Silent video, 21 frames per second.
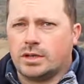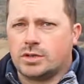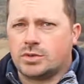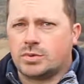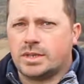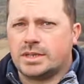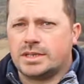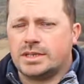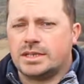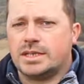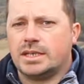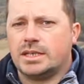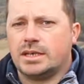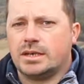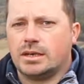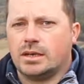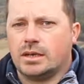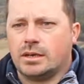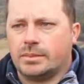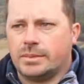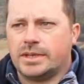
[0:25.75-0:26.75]
twenty
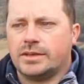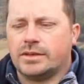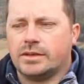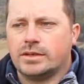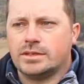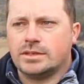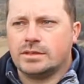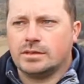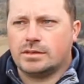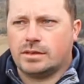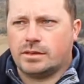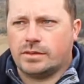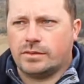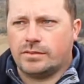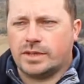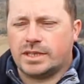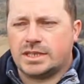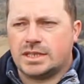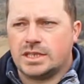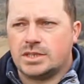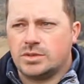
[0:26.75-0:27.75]
uh, meters
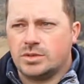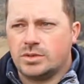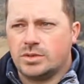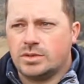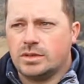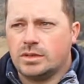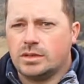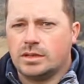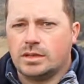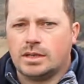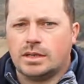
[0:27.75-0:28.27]
of altitude.